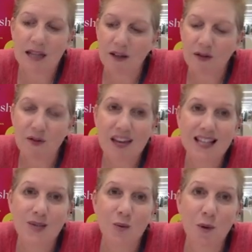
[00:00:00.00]

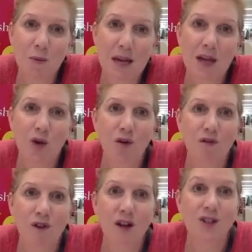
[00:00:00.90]
This will be your
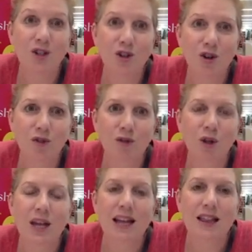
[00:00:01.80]
first novel.
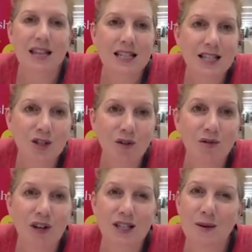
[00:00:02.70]
This is your
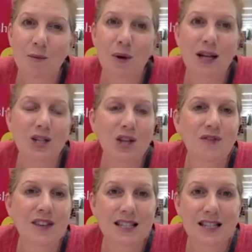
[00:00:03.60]
first impression.
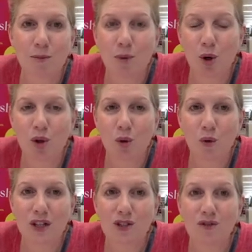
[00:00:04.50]
This is the book that
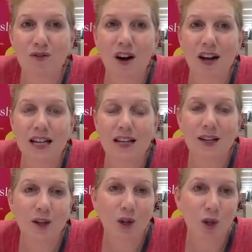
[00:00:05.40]
will define
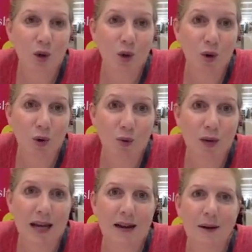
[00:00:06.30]
your
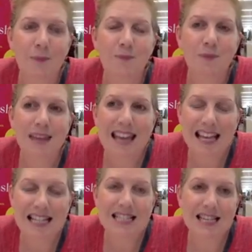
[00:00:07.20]
career.
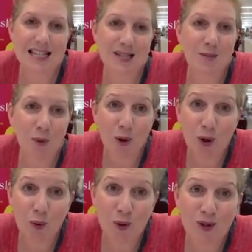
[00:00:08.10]
Is this the book
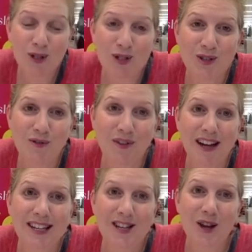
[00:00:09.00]
you want to
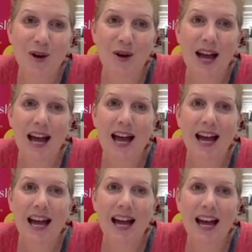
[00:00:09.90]
define you?
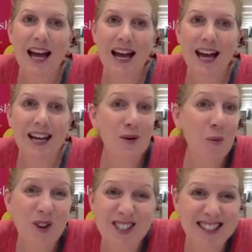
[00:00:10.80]
And it
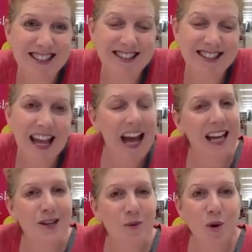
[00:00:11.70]
wasn't.
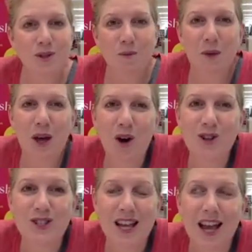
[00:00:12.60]
And it wasn't
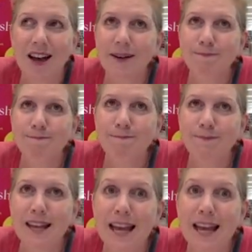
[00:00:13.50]
because it